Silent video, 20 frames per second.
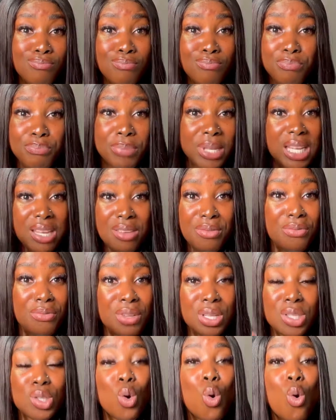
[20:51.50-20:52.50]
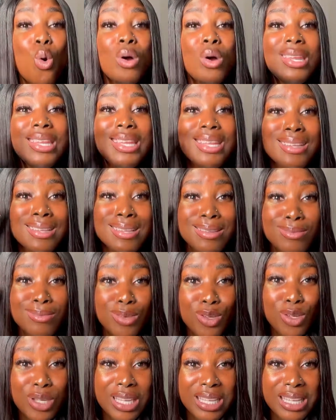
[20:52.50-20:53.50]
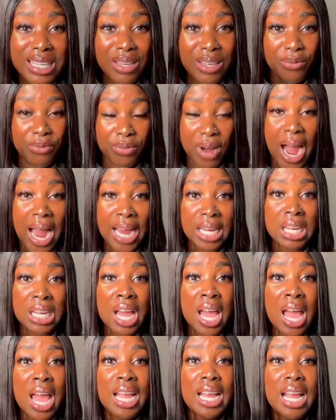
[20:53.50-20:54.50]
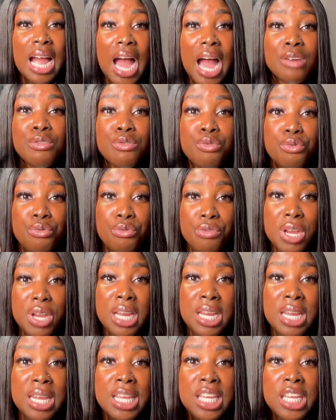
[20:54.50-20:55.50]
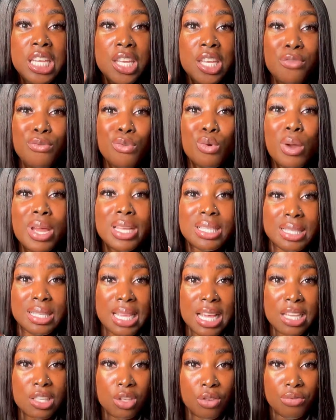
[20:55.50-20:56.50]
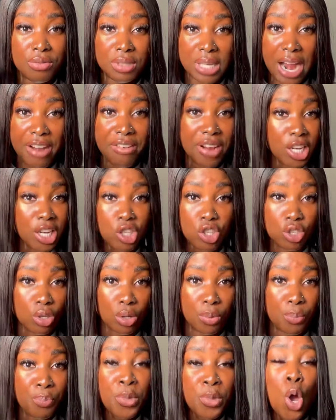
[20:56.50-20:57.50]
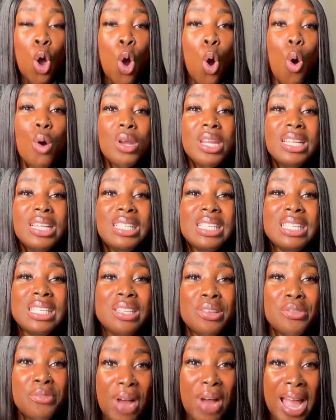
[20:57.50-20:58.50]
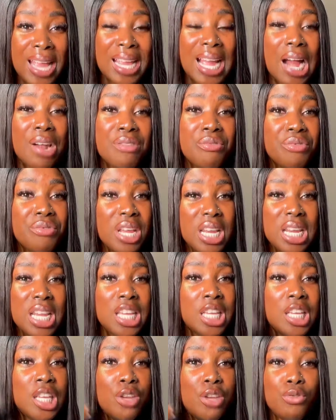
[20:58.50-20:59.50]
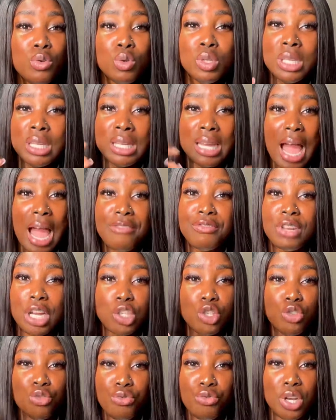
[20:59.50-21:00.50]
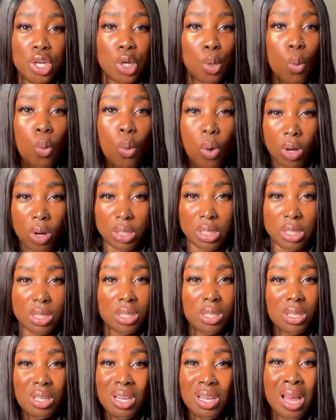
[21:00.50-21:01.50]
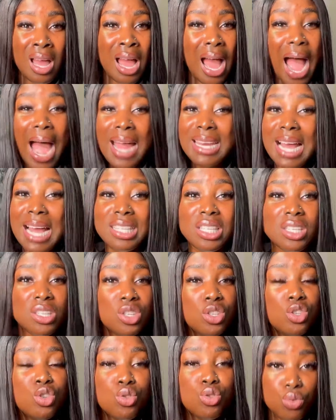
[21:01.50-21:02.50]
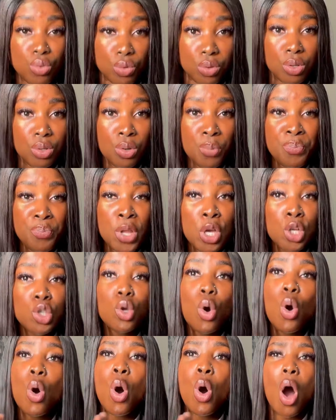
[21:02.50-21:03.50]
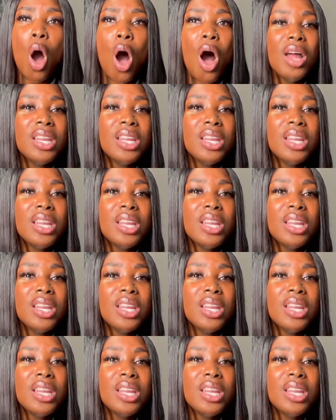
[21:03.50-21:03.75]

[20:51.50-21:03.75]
belief is, only the divine can really give you a sense of direction. Only the divine can really give you the life that you really want. And that is the truth. So all